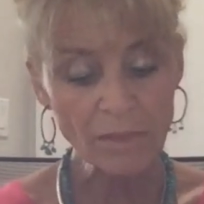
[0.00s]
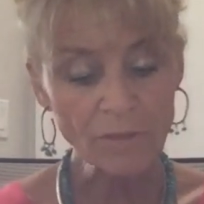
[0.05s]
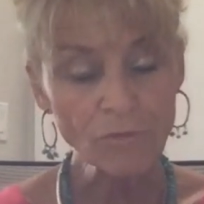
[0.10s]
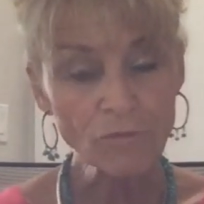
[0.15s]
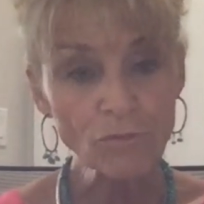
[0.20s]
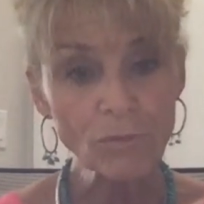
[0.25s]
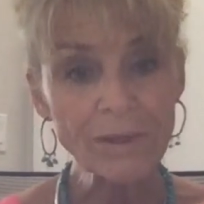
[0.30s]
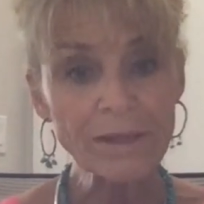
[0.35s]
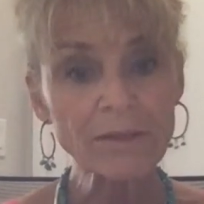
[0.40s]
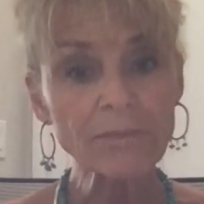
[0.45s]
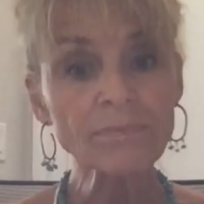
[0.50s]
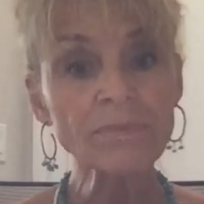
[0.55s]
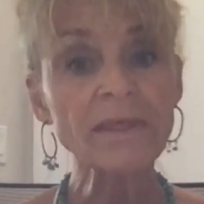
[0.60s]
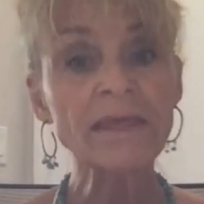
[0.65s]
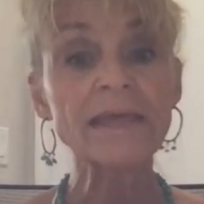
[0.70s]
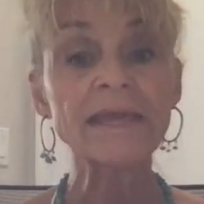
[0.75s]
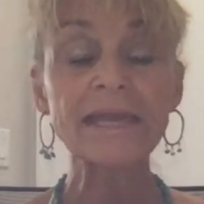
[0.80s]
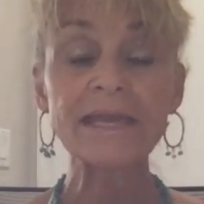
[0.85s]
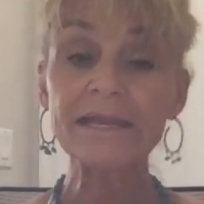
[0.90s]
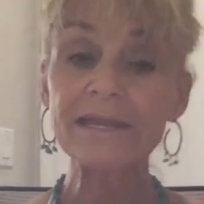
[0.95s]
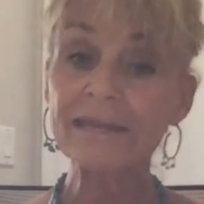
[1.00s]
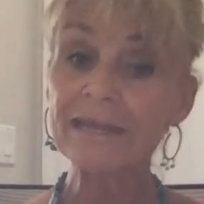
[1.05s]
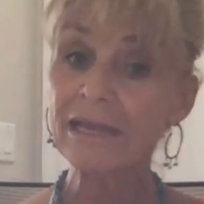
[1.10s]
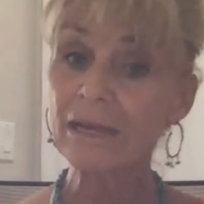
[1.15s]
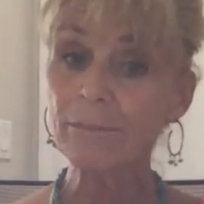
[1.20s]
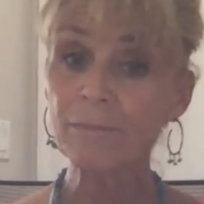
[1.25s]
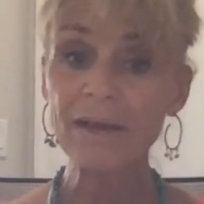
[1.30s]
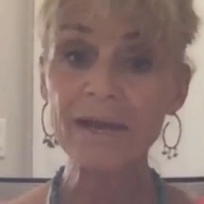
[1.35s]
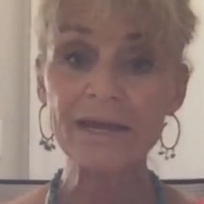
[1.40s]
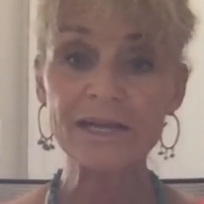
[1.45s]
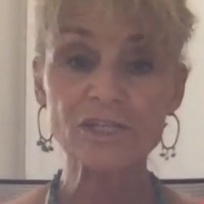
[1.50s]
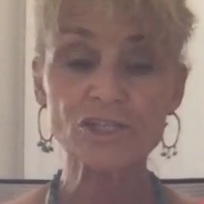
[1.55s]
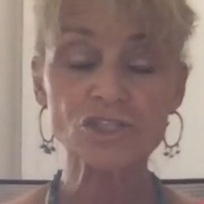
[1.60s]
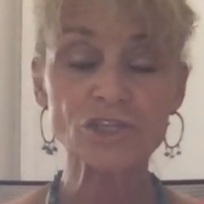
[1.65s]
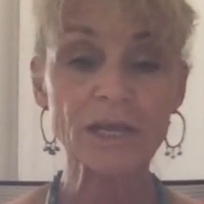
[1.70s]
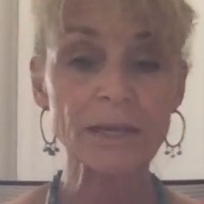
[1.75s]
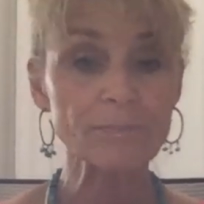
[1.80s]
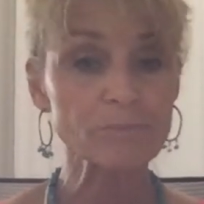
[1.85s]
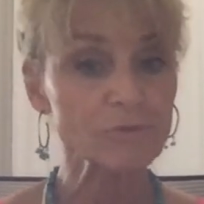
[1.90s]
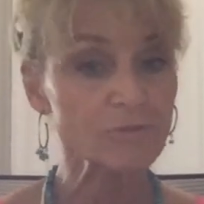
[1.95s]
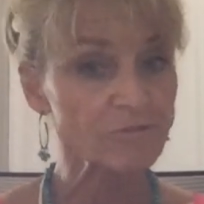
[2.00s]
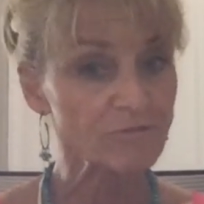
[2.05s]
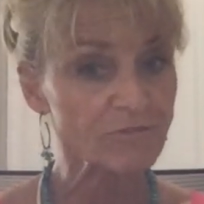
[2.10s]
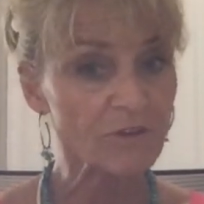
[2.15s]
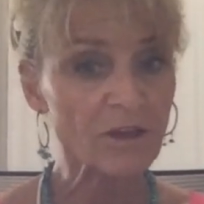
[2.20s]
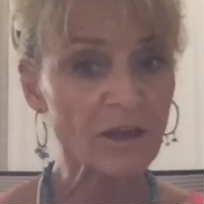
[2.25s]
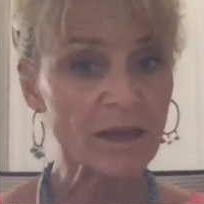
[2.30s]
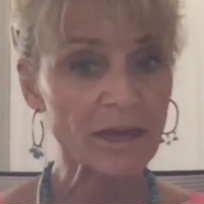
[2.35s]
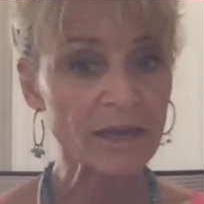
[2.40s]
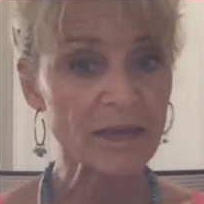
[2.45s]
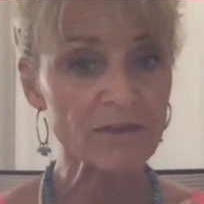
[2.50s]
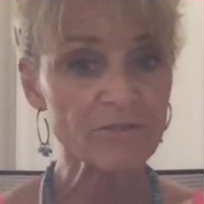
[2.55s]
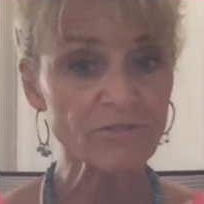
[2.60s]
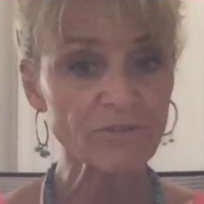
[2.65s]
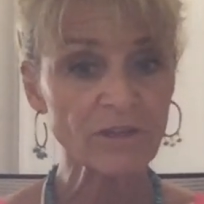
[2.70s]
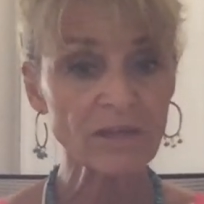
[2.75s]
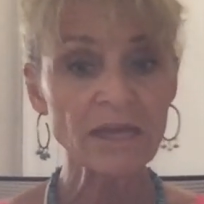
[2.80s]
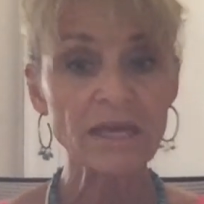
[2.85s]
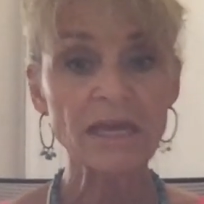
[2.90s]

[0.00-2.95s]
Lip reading: So, well, in Nehemiah chapter 5,